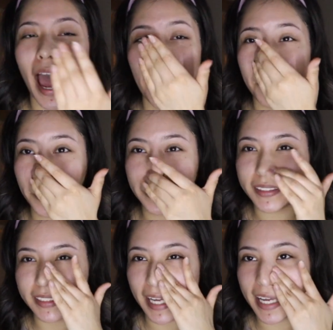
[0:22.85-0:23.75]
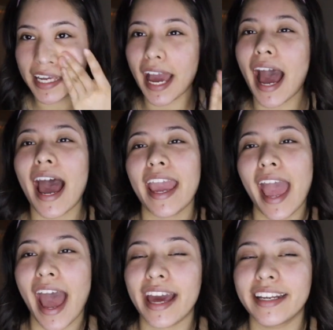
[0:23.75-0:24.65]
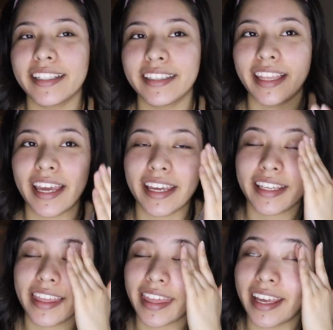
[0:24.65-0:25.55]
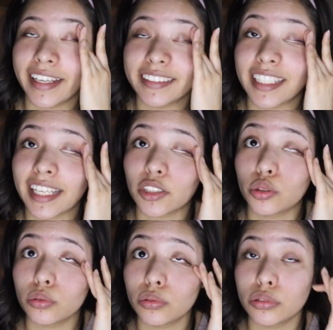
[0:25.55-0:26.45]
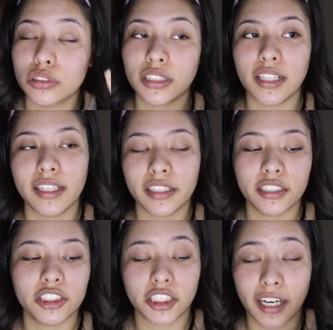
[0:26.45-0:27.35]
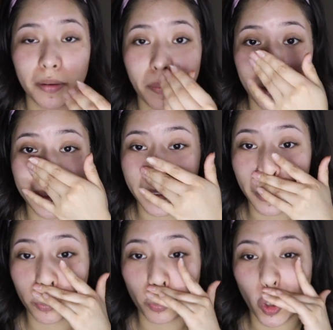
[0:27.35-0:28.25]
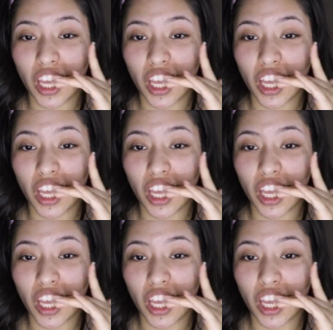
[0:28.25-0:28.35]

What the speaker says: I will say, I added like things like jewels, glitter, should I wear them?